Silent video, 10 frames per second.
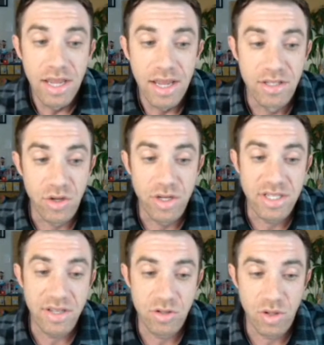And so you can
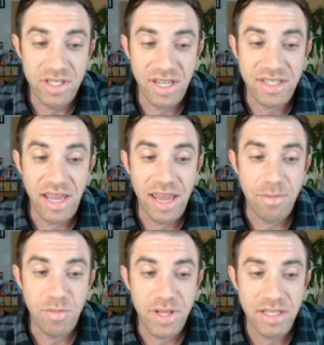see there's only 6
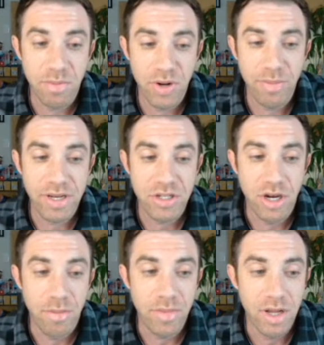games, but that's a pretty big
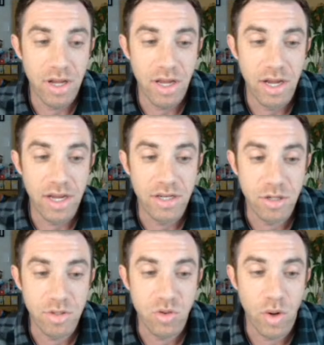jump in
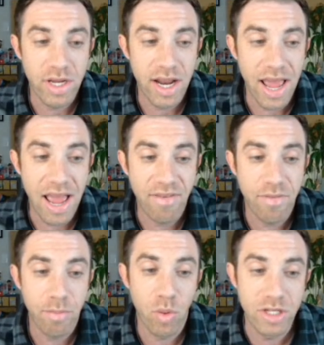terms of 20.5
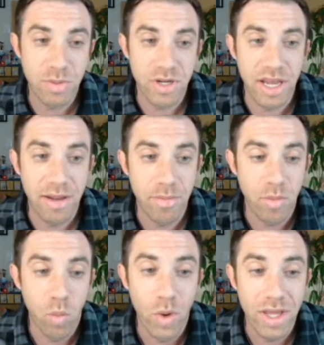points per game
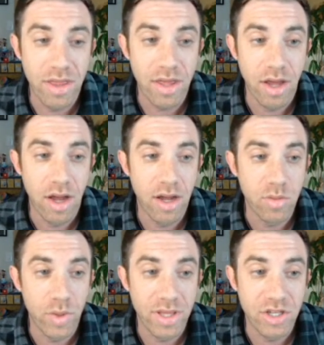with
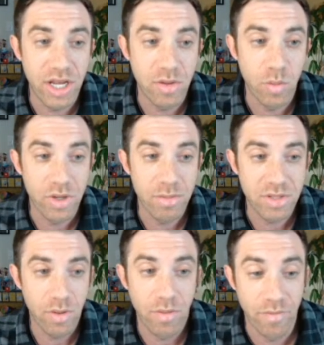Jalen Williams
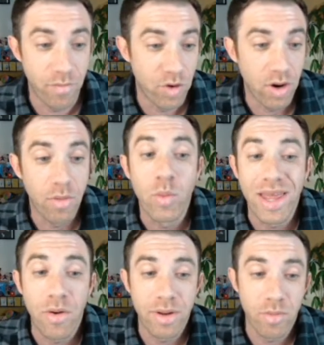
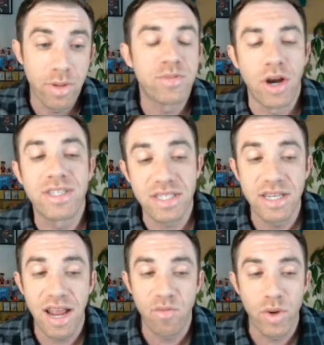without him. I'm sorry,
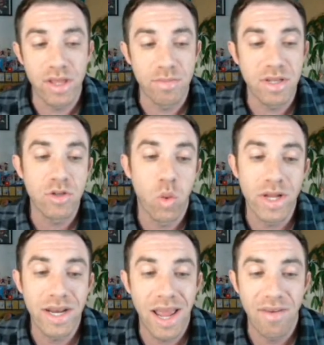16.5 with him,
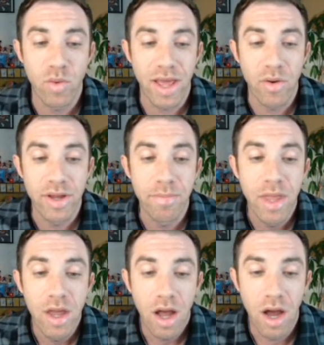20.5 without him.
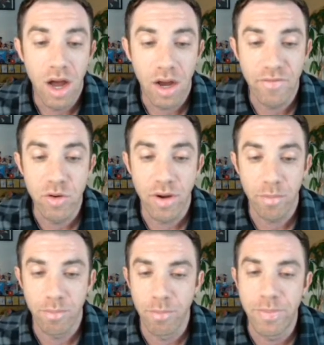
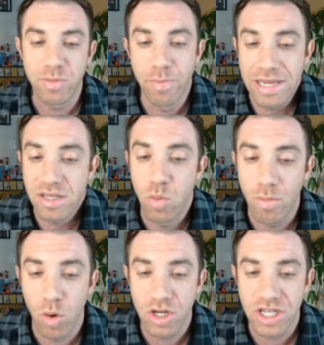Basically one
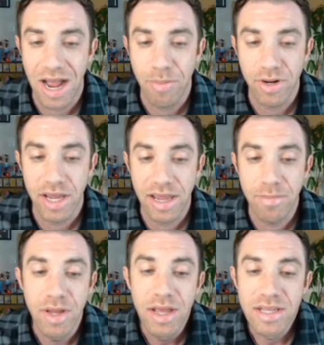more shot per
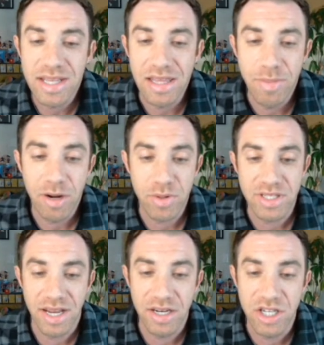game, slightly better percentage.